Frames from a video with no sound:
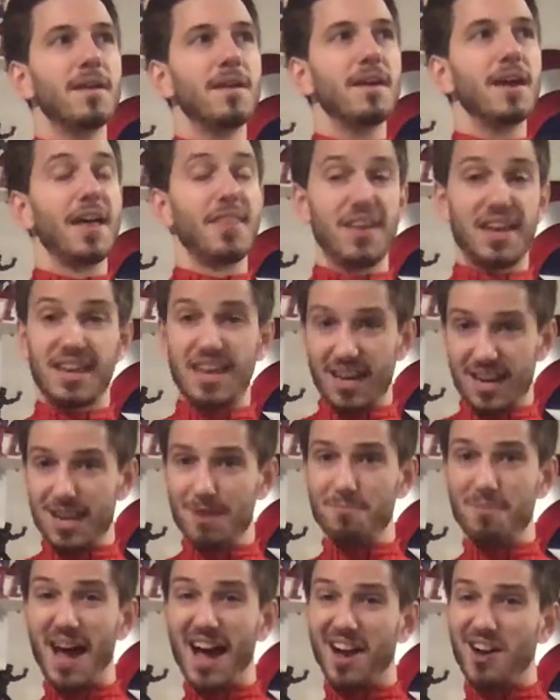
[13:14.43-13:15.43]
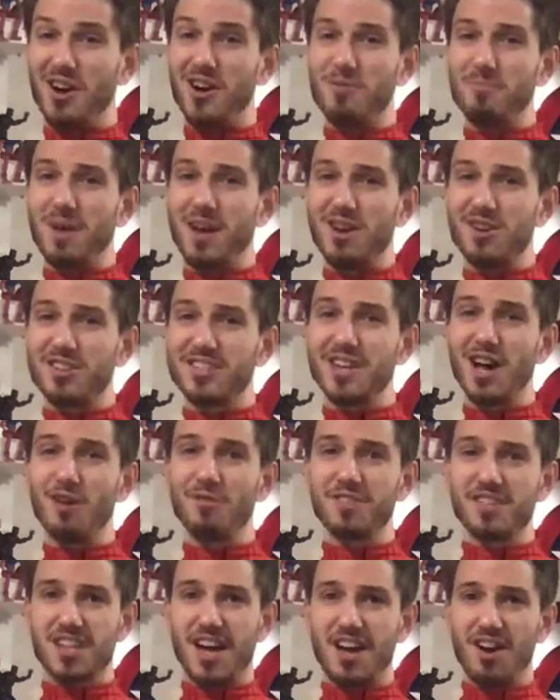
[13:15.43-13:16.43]
and then getting it back on by yourself
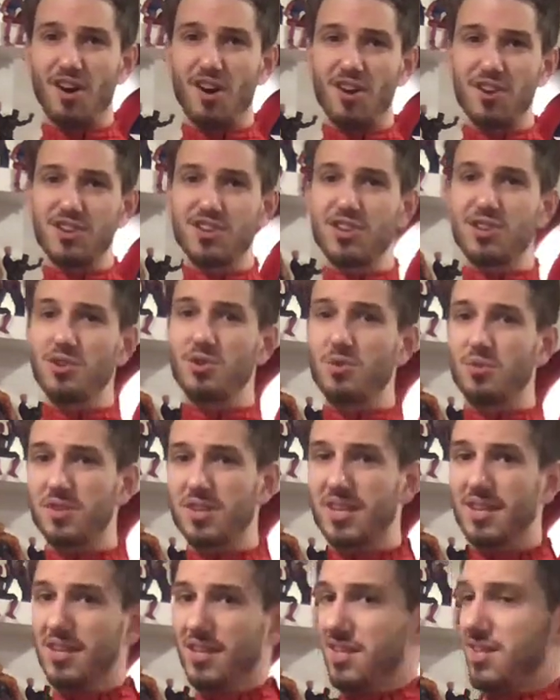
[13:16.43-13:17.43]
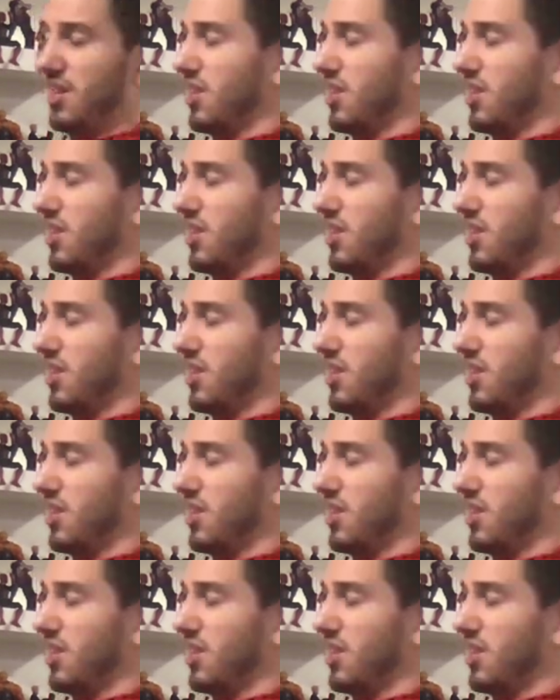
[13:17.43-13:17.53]
is kind of hard too, to